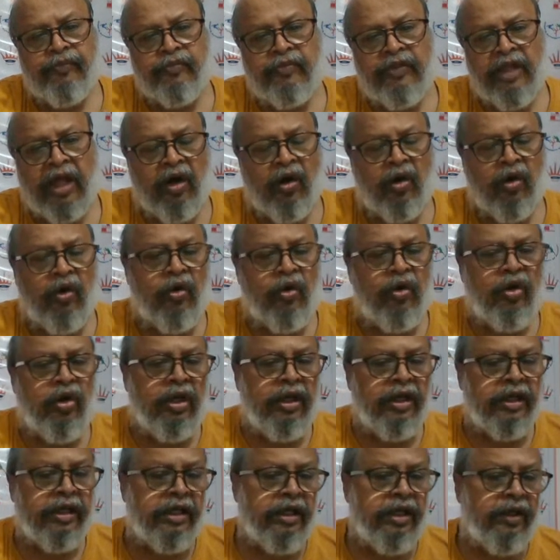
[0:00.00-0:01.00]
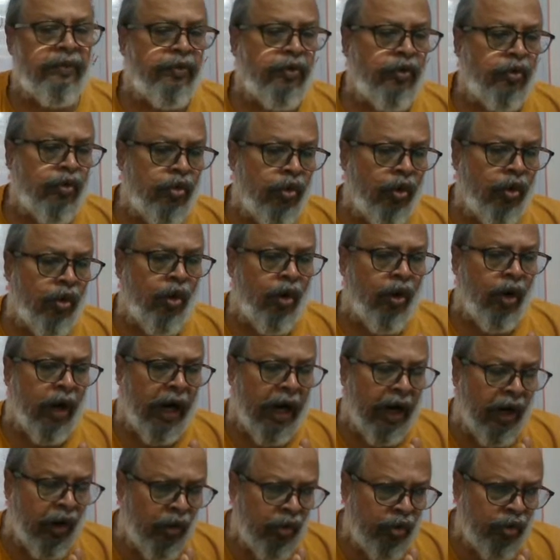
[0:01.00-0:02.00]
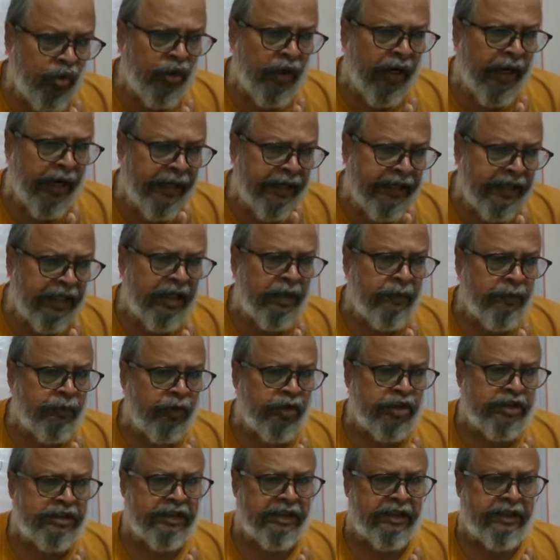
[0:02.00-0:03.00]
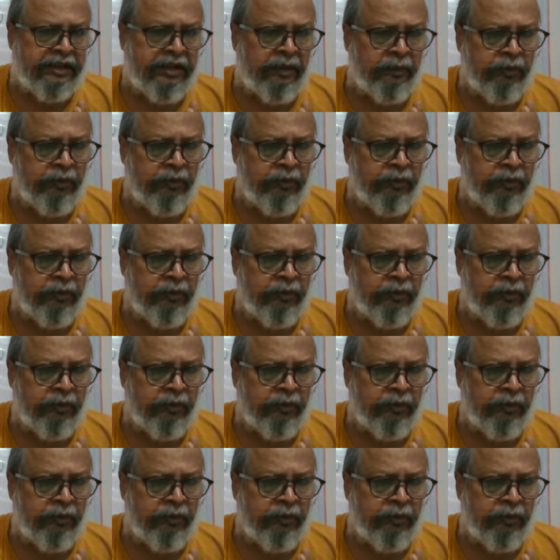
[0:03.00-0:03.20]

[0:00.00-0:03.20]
Now, if you know how to handle a position,